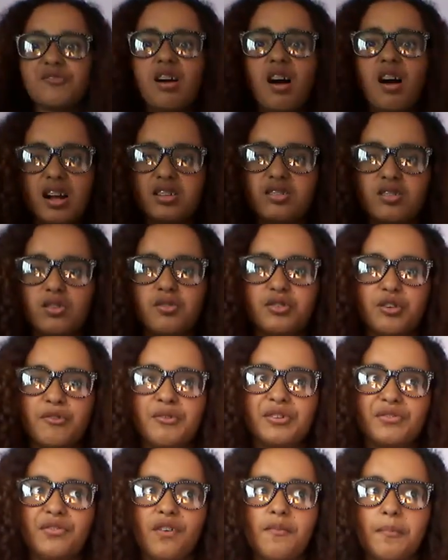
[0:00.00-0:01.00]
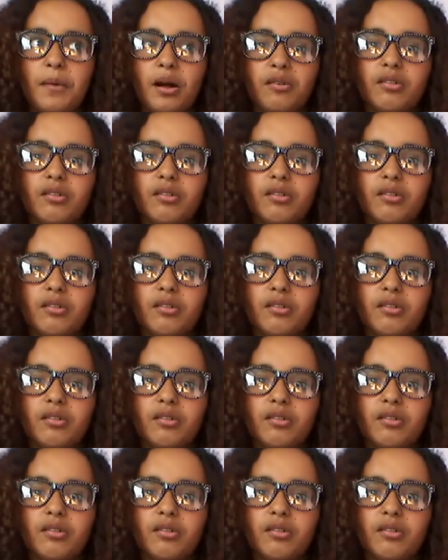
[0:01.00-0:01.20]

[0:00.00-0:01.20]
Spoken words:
I told you it was £5.